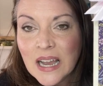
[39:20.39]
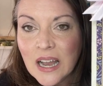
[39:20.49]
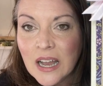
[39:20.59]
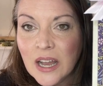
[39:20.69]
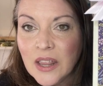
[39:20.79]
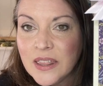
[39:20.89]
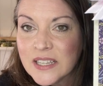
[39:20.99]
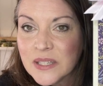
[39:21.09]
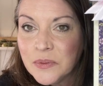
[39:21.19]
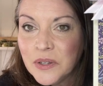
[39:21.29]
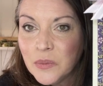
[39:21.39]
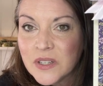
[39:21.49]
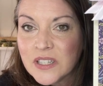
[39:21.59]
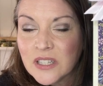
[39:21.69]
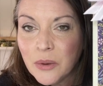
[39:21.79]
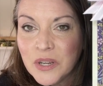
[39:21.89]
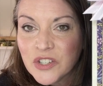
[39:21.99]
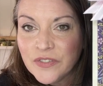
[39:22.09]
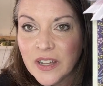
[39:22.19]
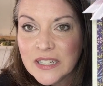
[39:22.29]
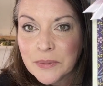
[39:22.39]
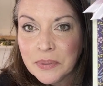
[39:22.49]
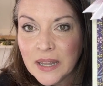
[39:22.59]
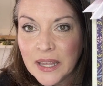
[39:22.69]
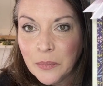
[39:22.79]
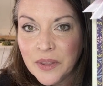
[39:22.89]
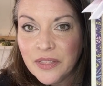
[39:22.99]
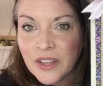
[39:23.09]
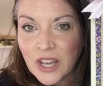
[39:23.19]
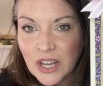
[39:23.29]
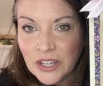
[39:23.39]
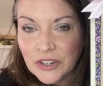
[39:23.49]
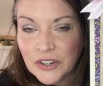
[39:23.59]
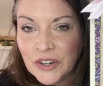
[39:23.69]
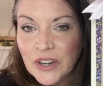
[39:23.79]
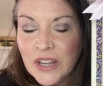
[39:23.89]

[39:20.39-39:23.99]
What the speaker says: This one was so much fun to play with the color.